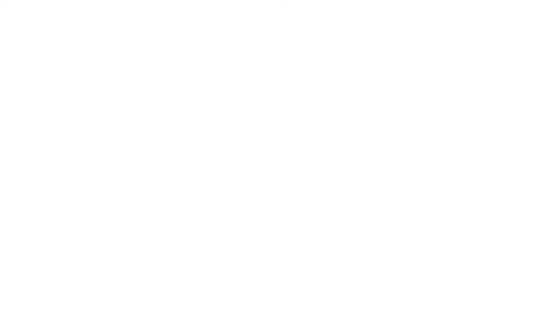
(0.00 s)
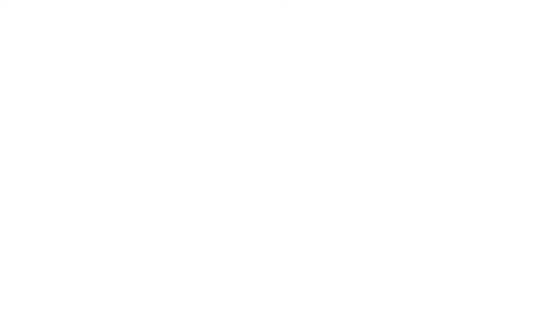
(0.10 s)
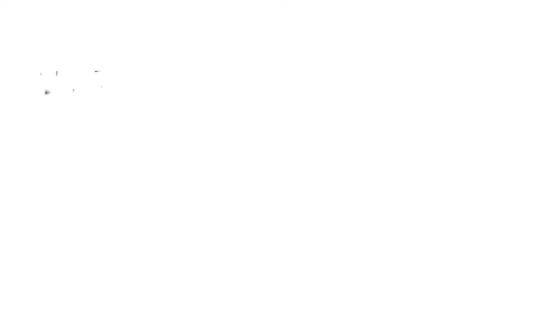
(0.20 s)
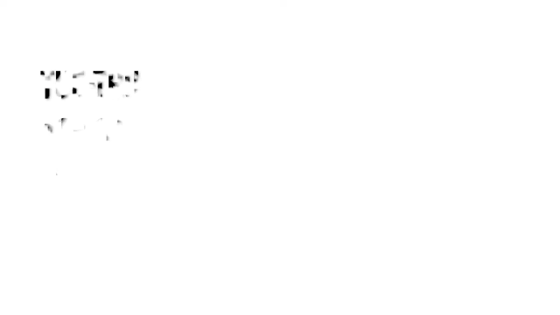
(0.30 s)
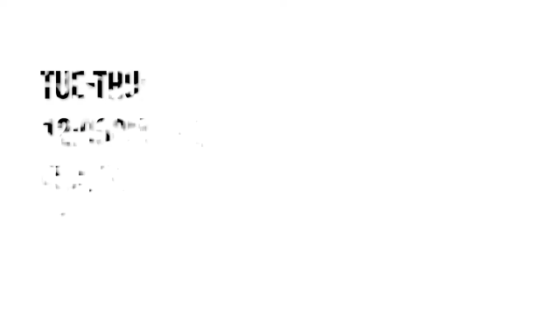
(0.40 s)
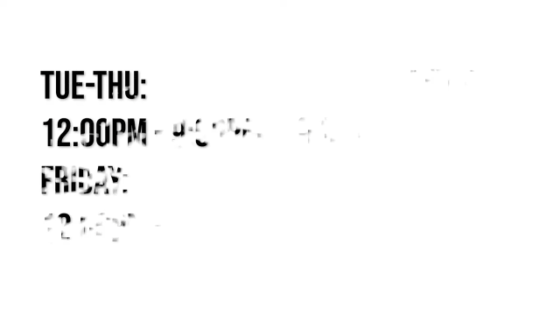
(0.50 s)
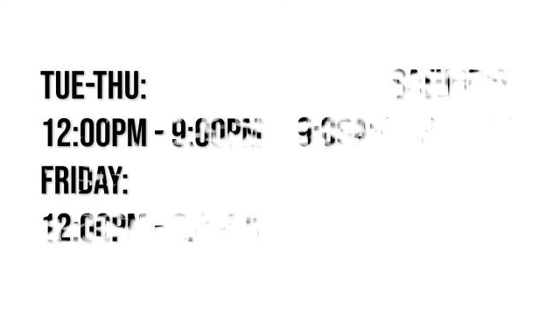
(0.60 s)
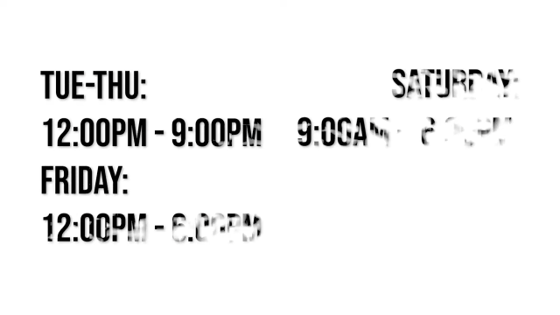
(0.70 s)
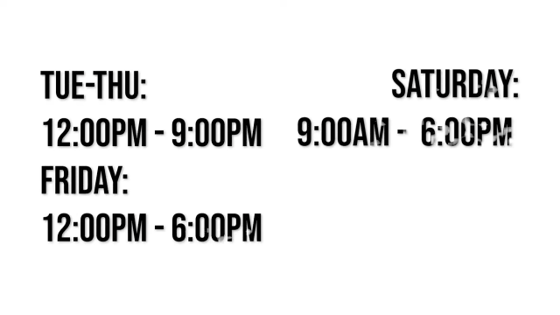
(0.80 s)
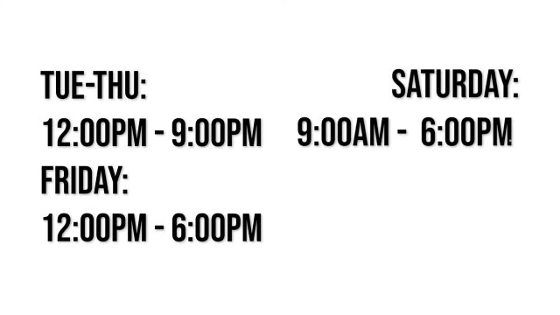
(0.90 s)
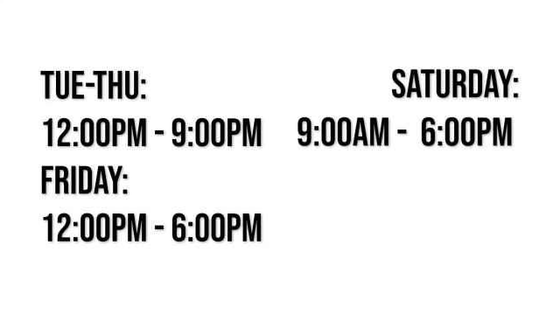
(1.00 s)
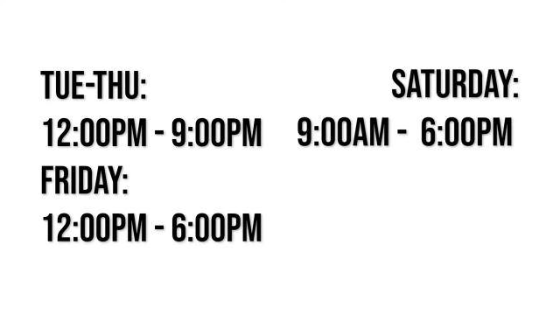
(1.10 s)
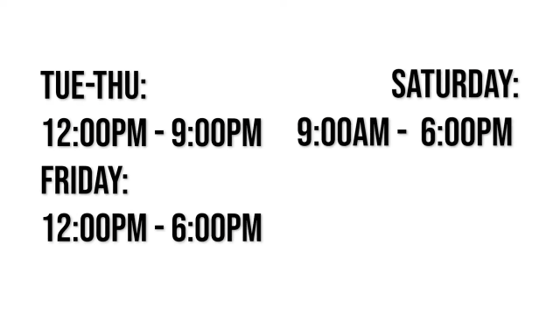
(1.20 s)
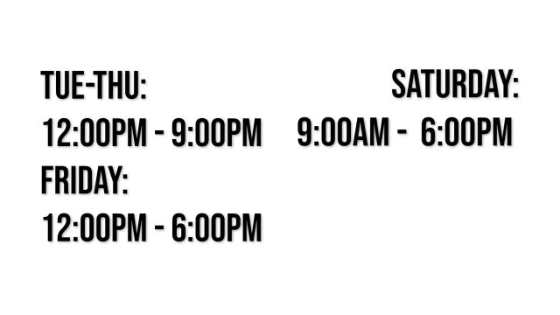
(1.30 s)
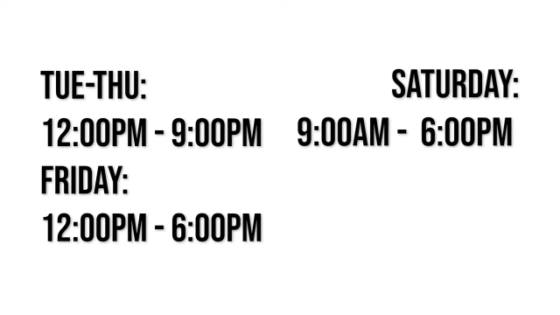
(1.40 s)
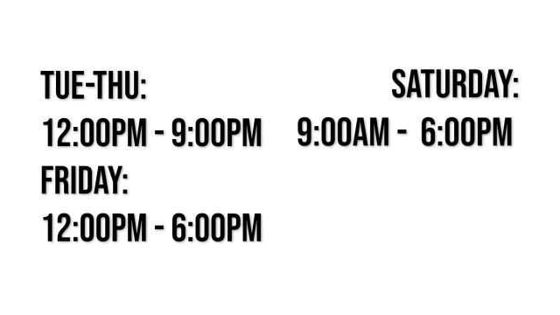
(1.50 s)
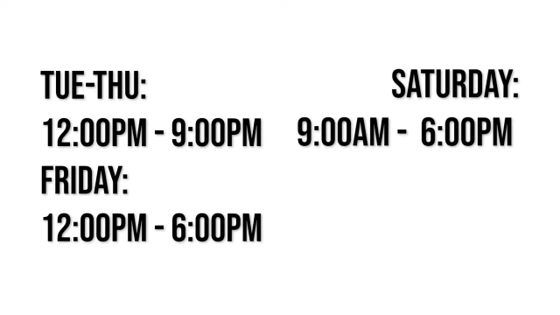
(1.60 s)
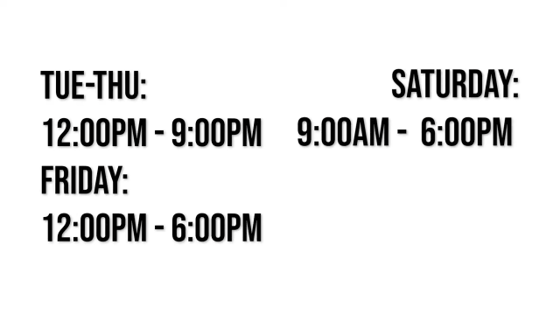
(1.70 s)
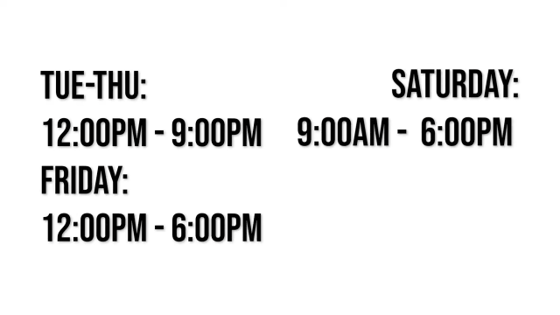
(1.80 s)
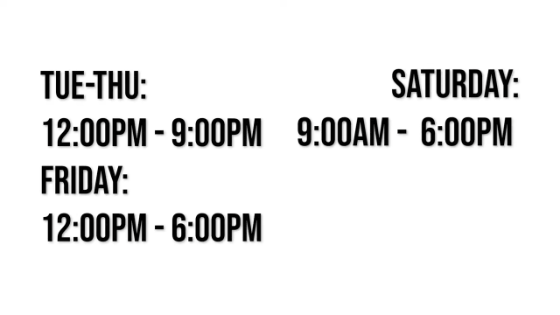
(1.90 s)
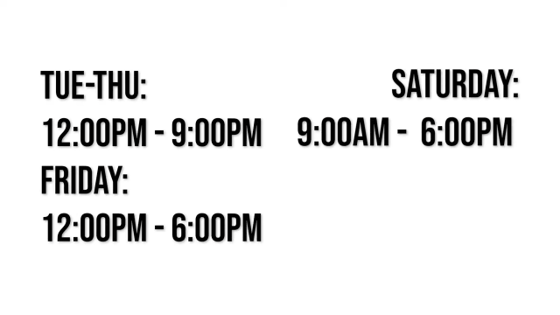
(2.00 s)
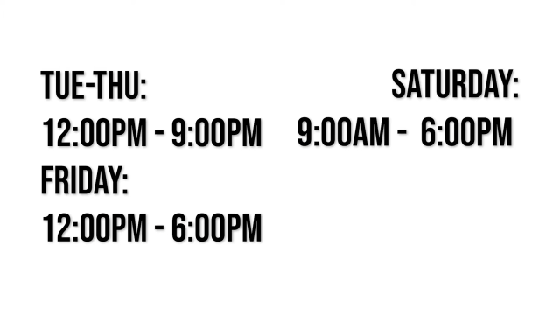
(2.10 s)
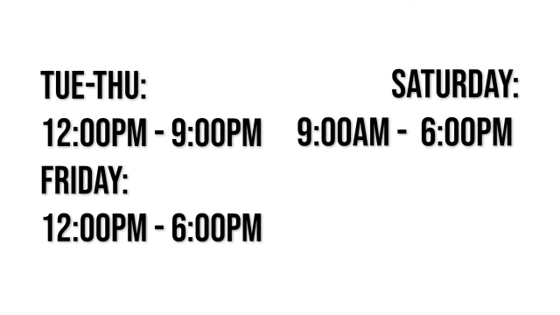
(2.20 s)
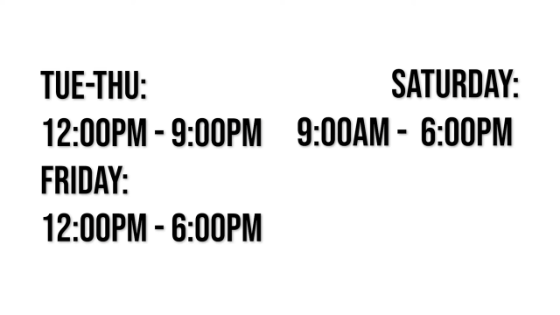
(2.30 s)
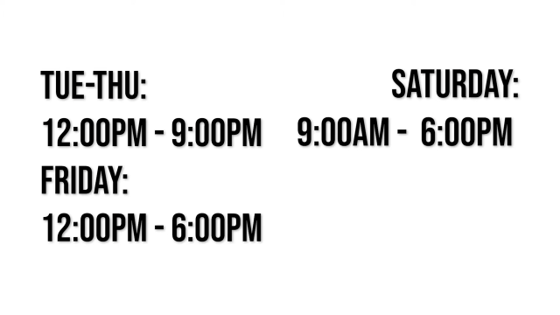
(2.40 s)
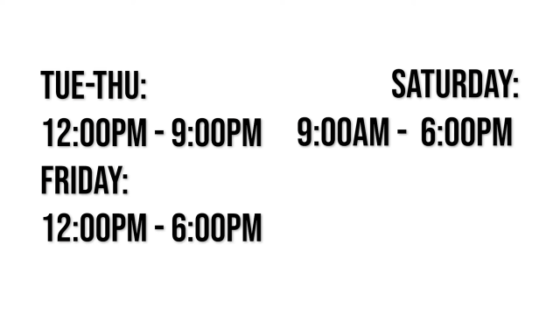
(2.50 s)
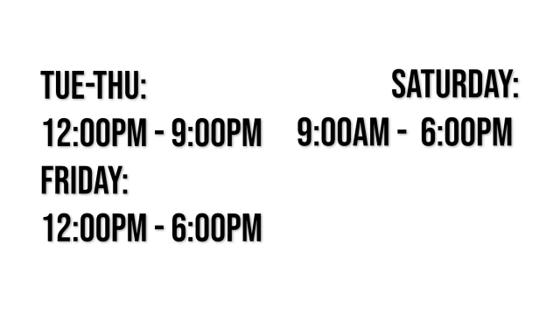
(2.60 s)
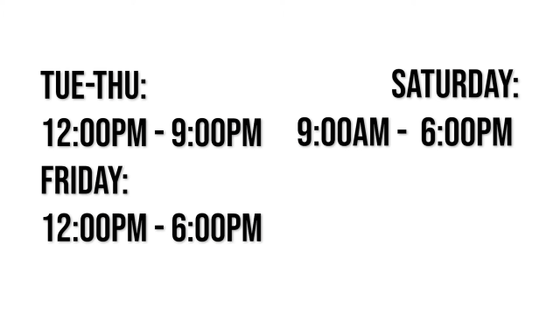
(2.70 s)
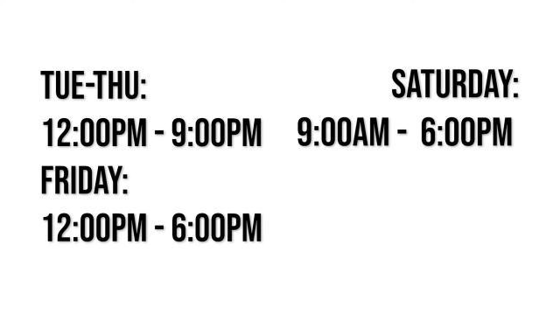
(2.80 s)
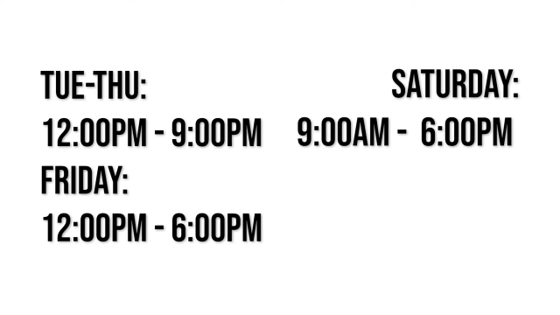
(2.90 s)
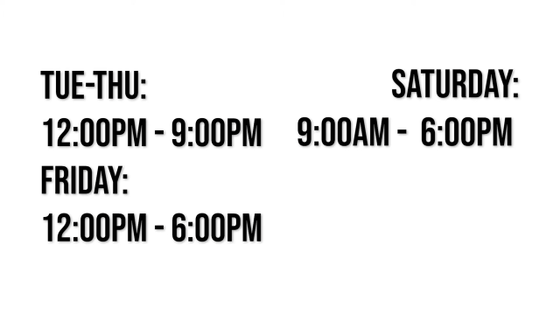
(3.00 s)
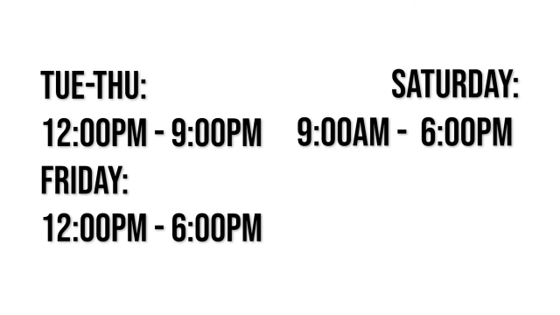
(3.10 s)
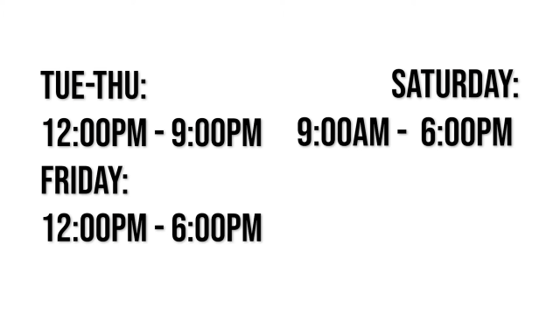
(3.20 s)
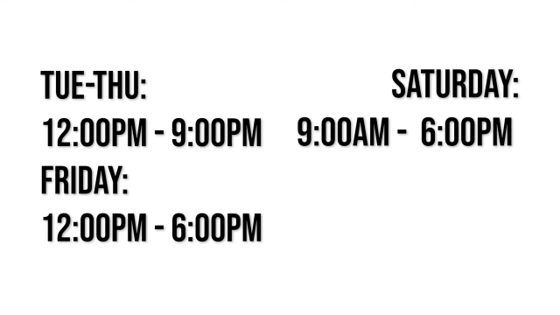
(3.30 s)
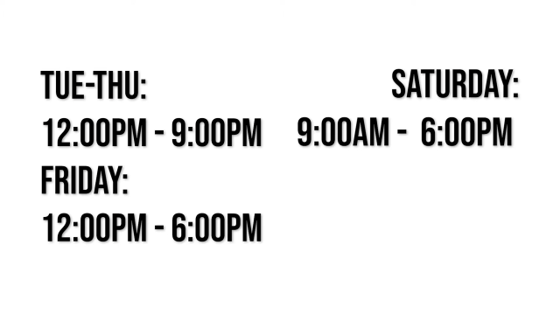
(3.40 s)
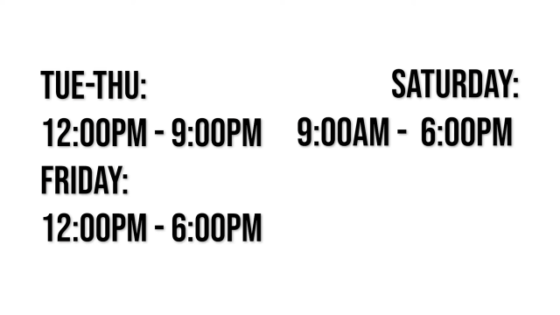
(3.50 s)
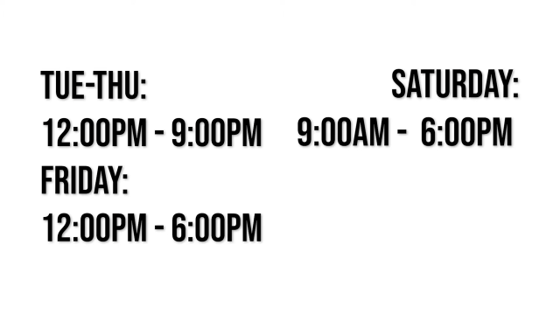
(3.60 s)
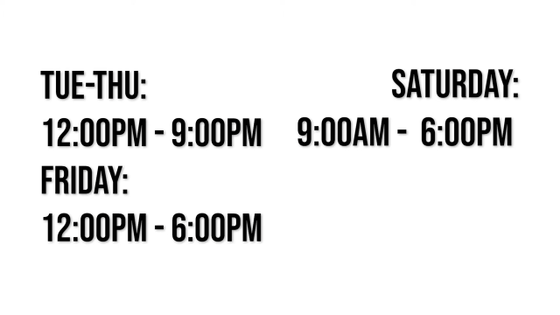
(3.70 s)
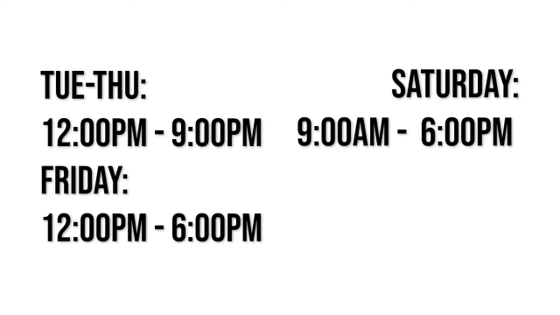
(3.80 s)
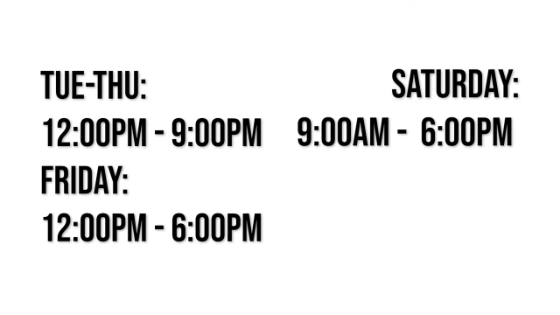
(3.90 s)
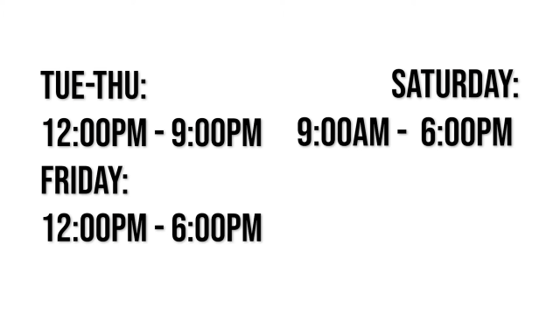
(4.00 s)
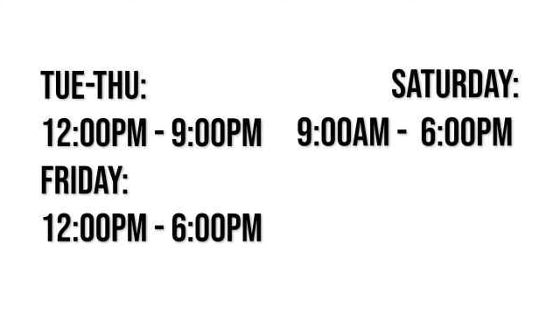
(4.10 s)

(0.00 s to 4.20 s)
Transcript: (no speaker visible)